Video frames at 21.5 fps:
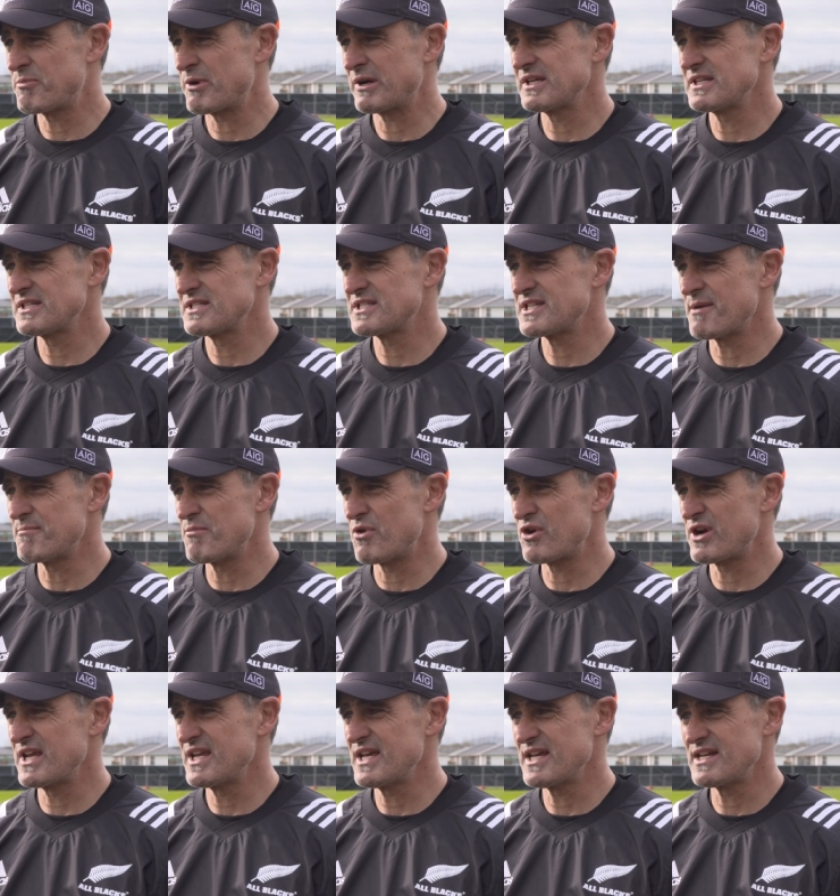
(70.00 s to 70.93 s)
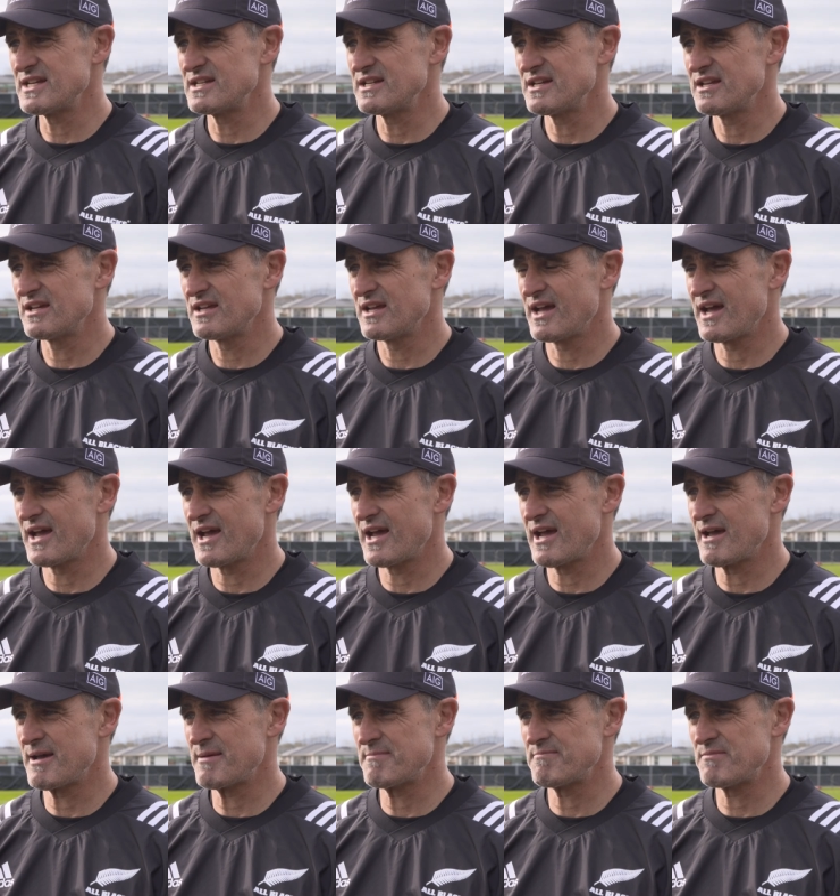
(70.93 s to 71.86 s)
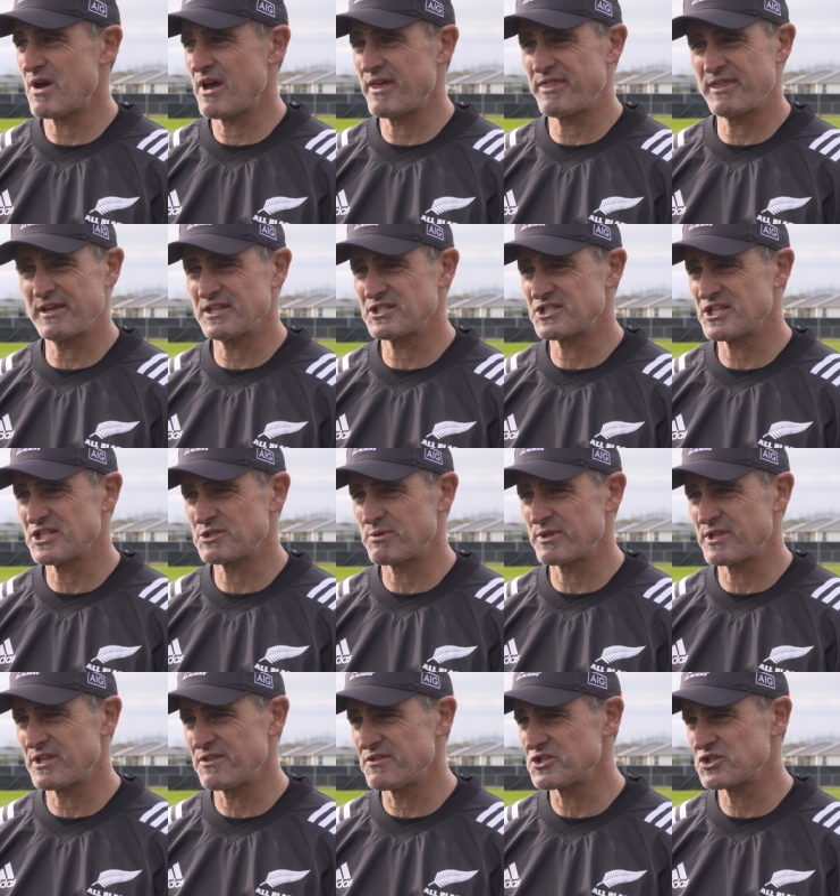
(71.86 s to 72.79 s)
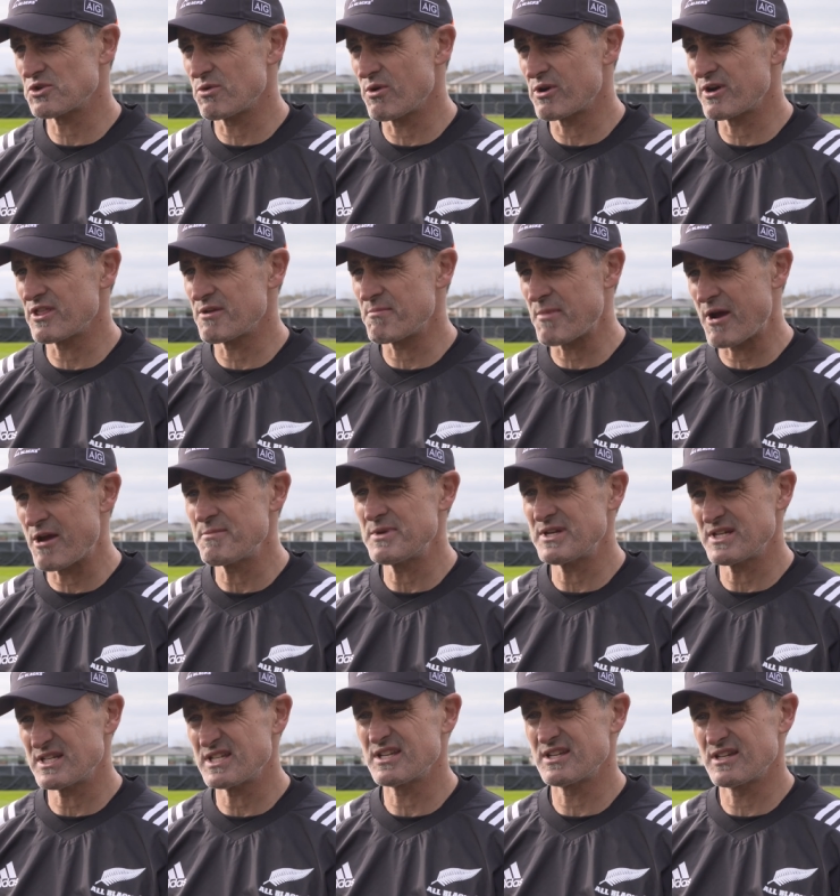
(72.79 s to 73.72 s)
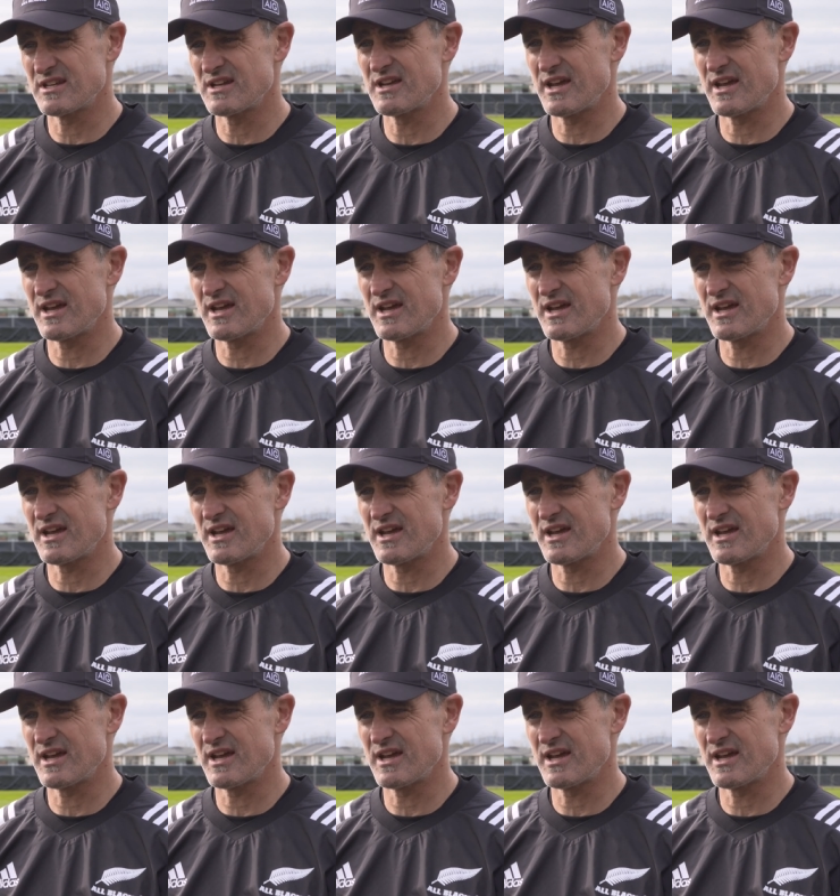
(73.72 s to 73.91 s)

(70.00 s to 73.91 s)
of bringing somebody in, um, I think it's just within the squad at the moment.